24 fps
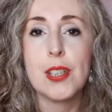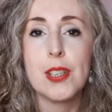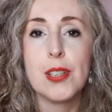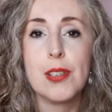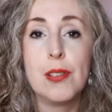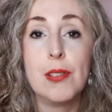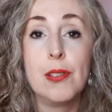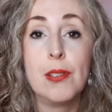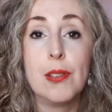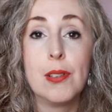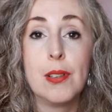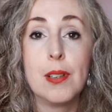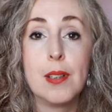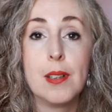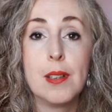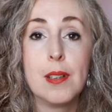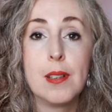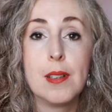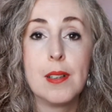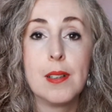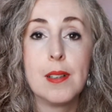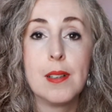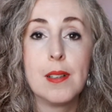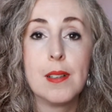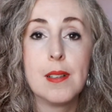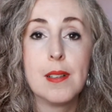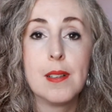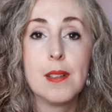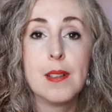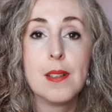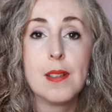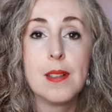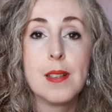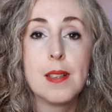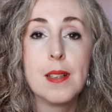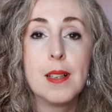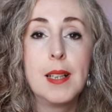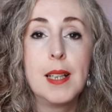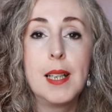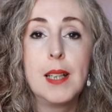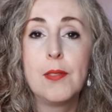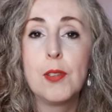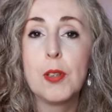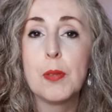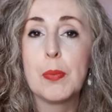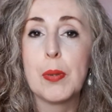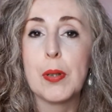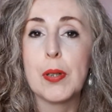to
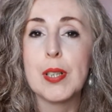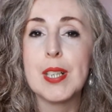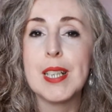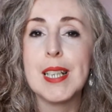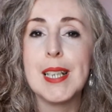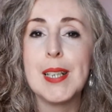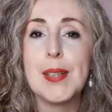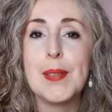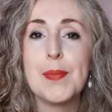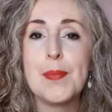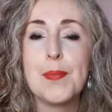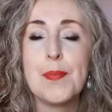leave your body.